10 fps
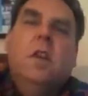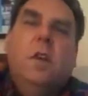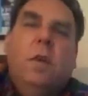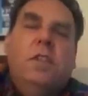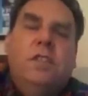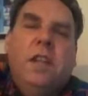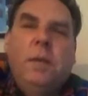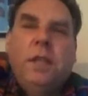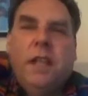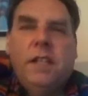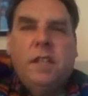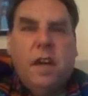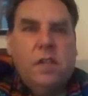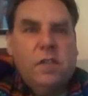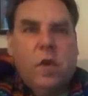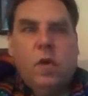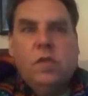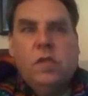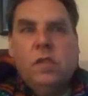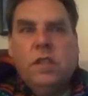which stimulates our
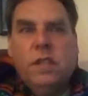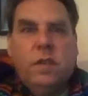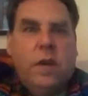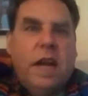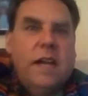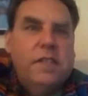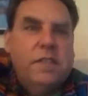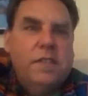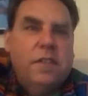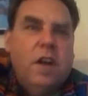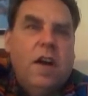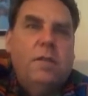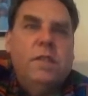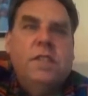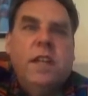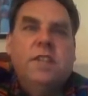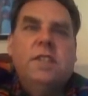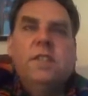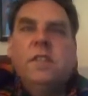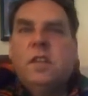social interactions and
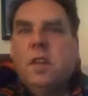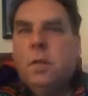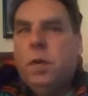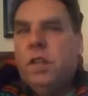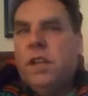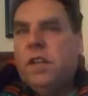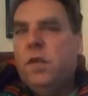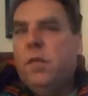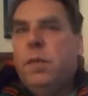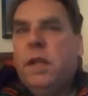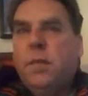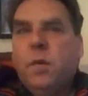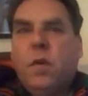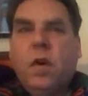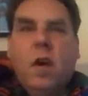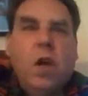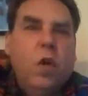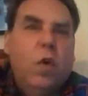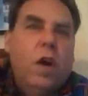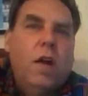conversations, particularly with people
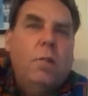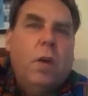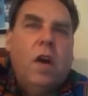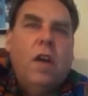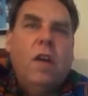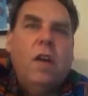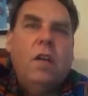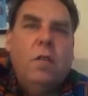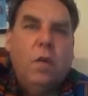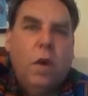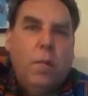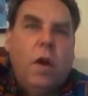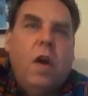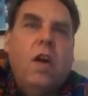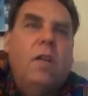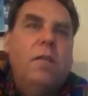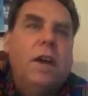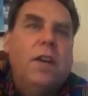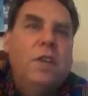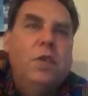who are part of
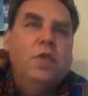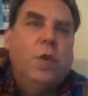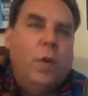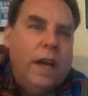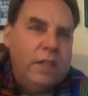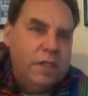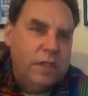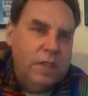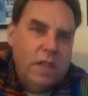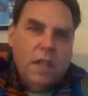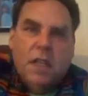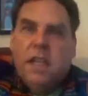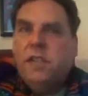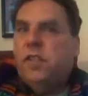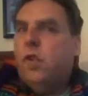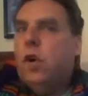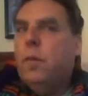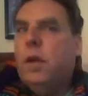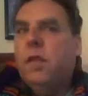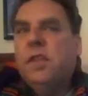our new direction. In
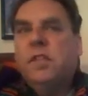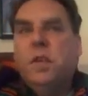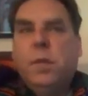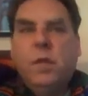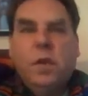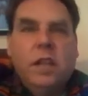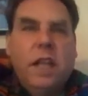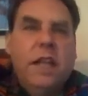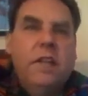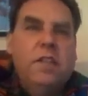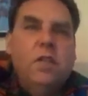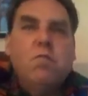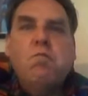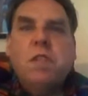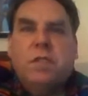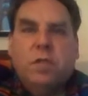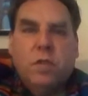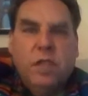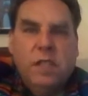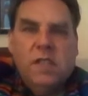Scorpio, this could be related to
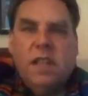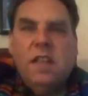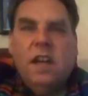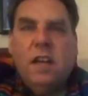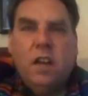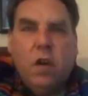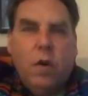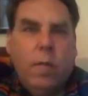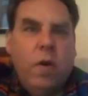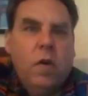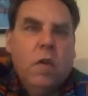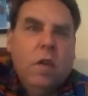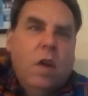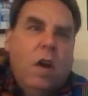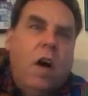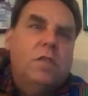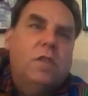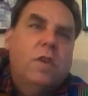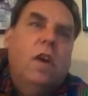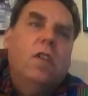mysteries and the unknowable.
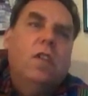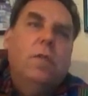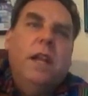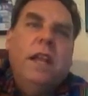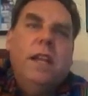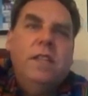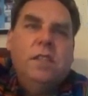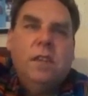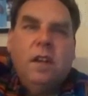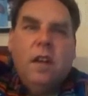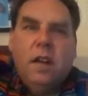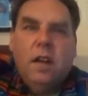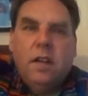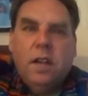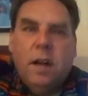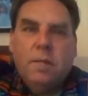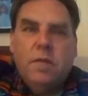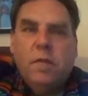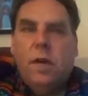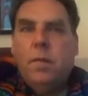Also, illumination
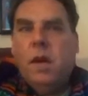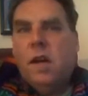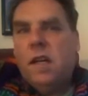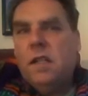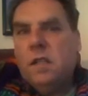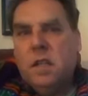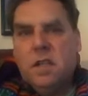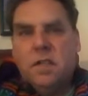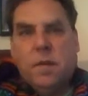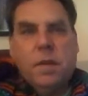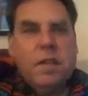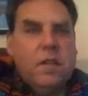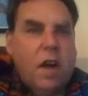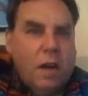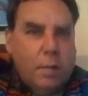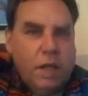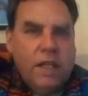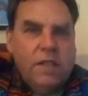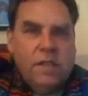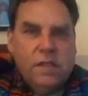comes from some of the dark
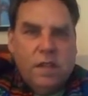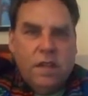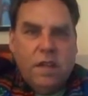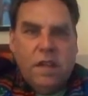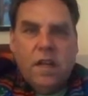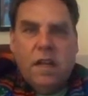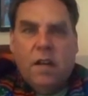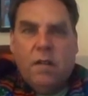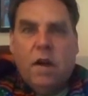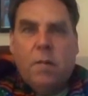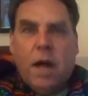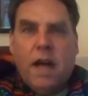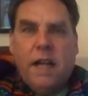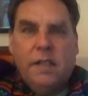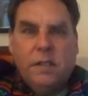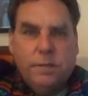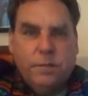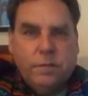places of our minds,